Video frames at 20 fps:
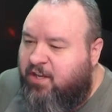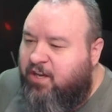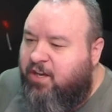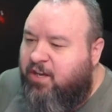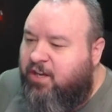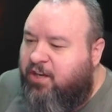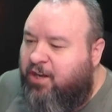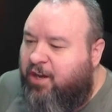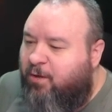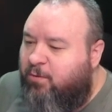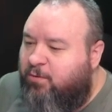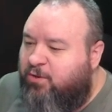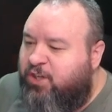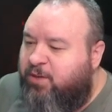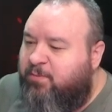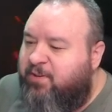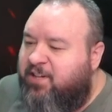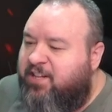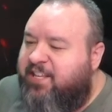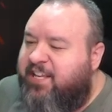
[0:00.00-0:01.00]

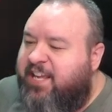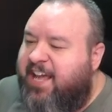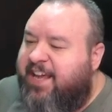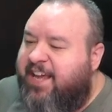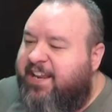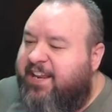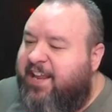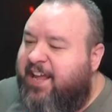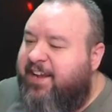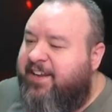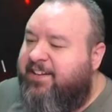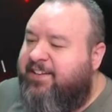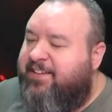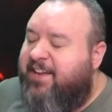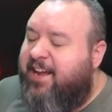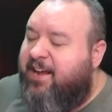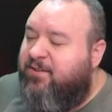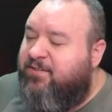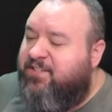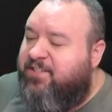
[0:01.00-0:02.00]
Coachability at
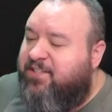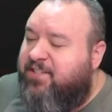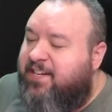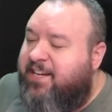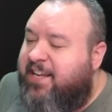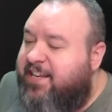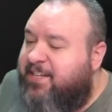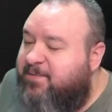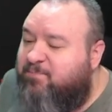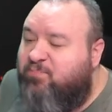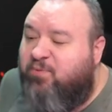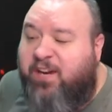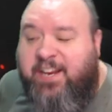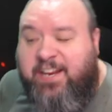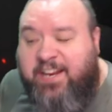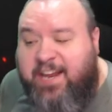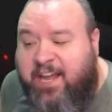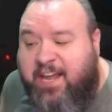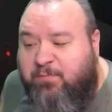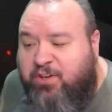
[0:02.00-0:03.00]
9000 is pretty
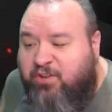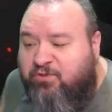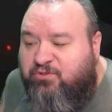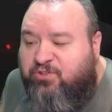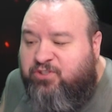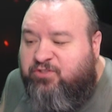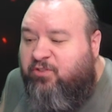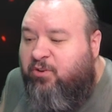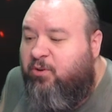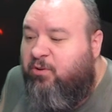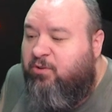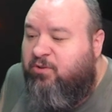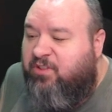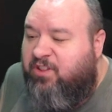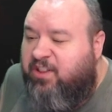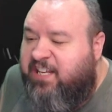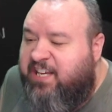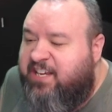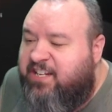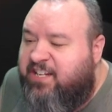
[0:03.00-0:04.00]
damn useful.
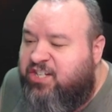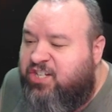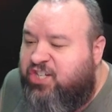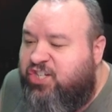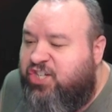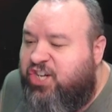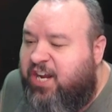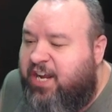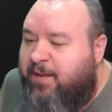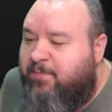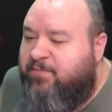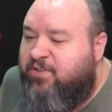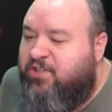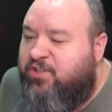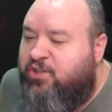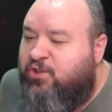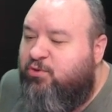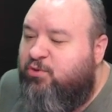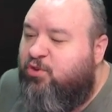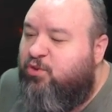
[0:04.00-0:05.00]
Leech gems
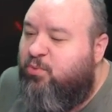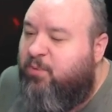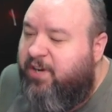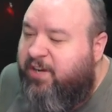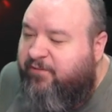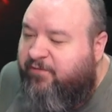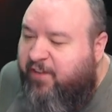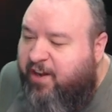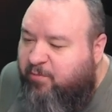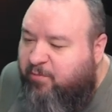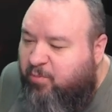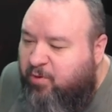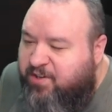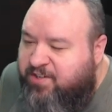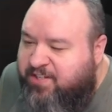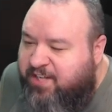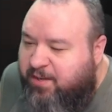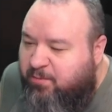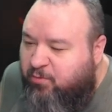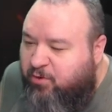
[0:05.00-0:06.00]
do
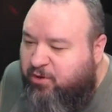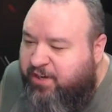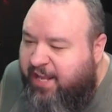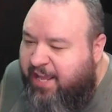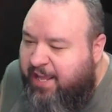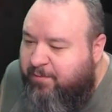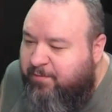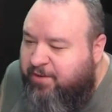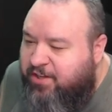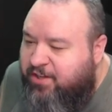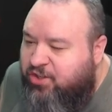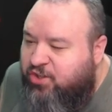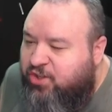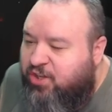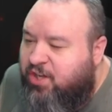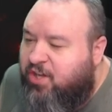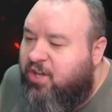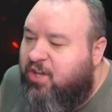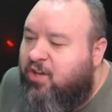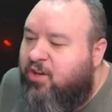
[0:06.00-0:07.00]
25% more damage.
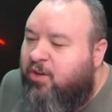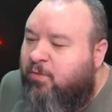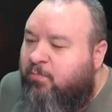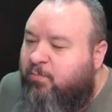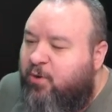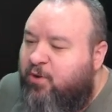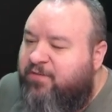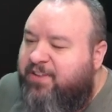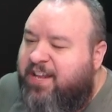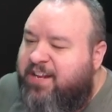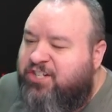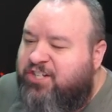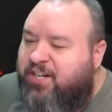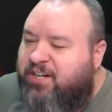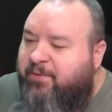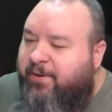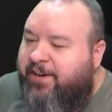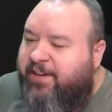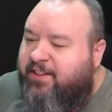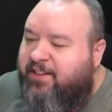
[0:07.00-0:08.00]
Move that
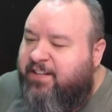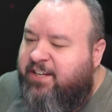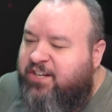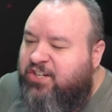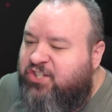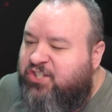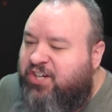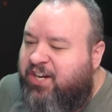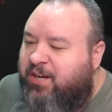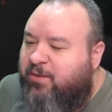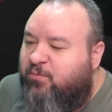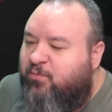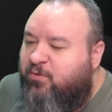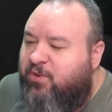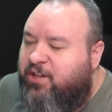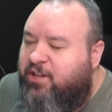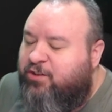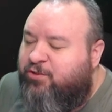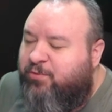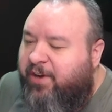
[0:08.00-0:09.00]
generate leech gem
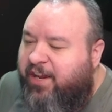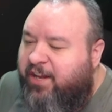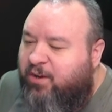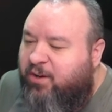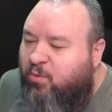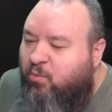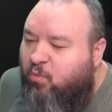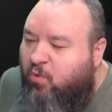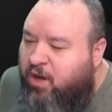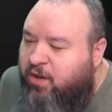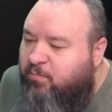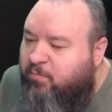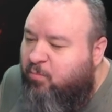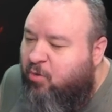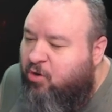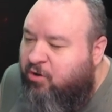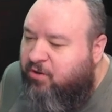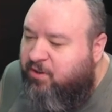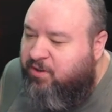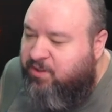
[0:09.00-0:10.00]
will create one
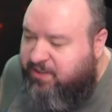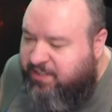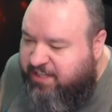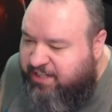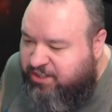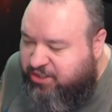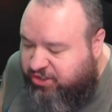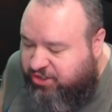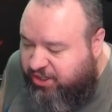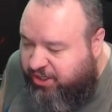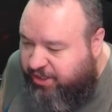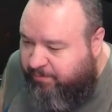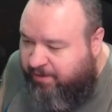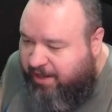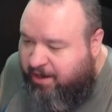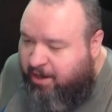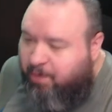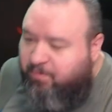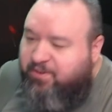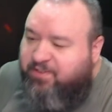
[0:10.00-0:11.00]
more leech gem. Now,
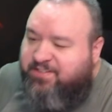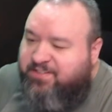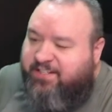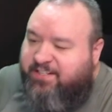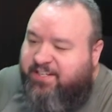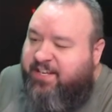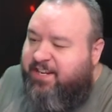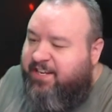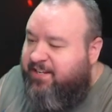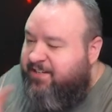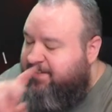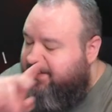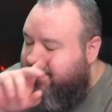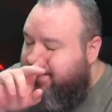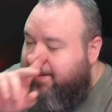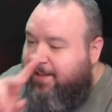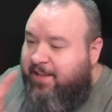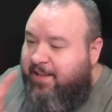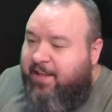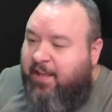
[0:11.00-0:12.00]
obviously it is
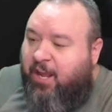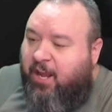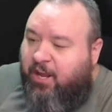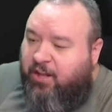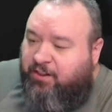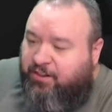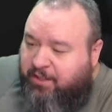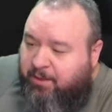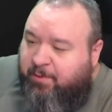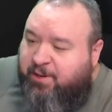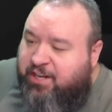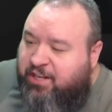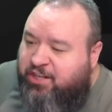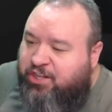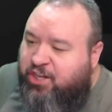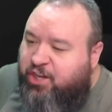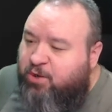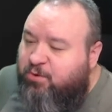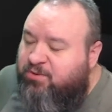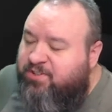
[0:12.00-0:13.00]
a limited
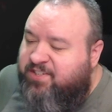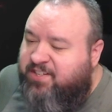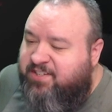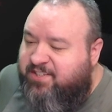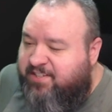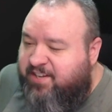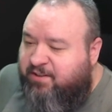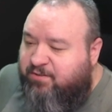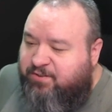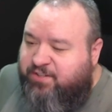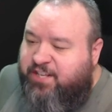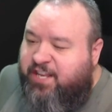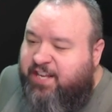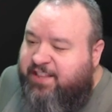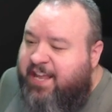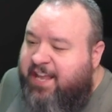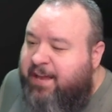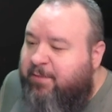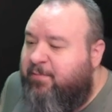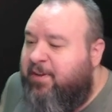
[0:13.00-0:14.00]
use since there's not
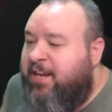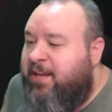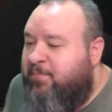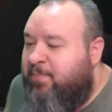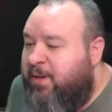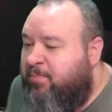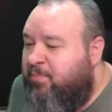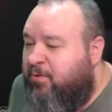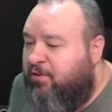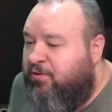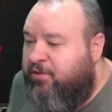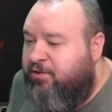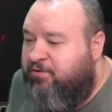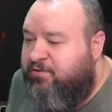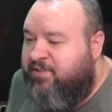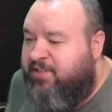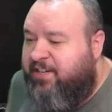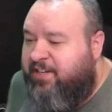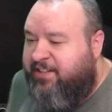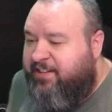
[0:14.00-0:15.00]
that many people
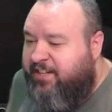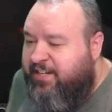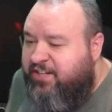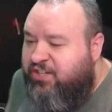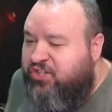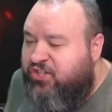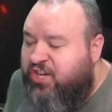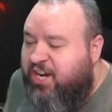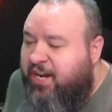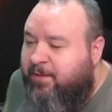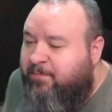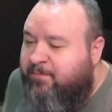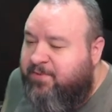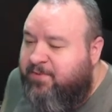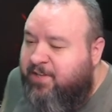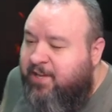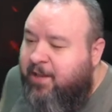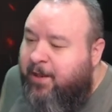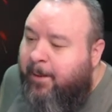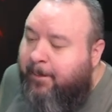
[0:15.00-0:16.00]
using leech
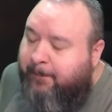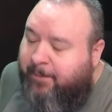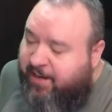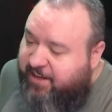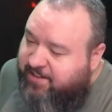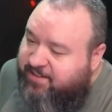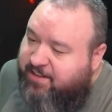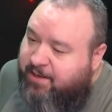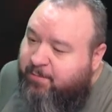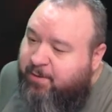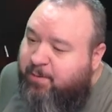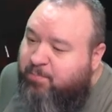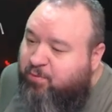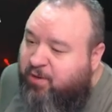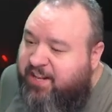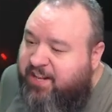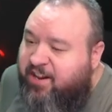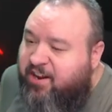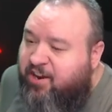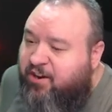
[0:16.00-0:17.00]
gems. It's going to be
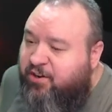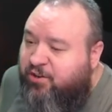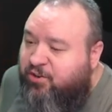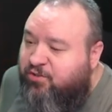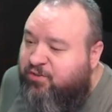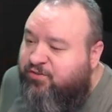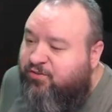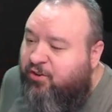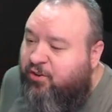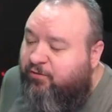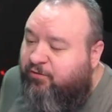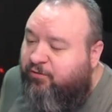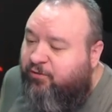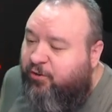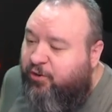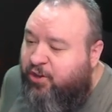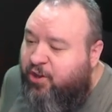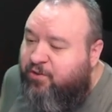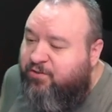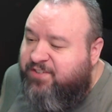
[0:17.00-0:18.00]
pretty darn useful for
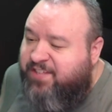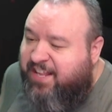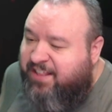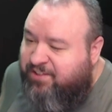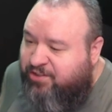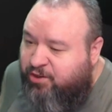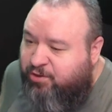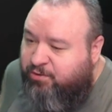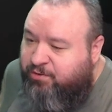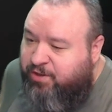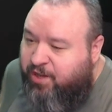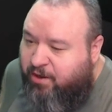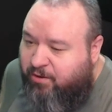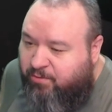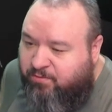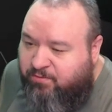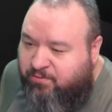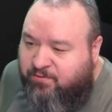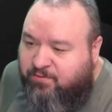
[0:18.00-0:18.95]
those that do though.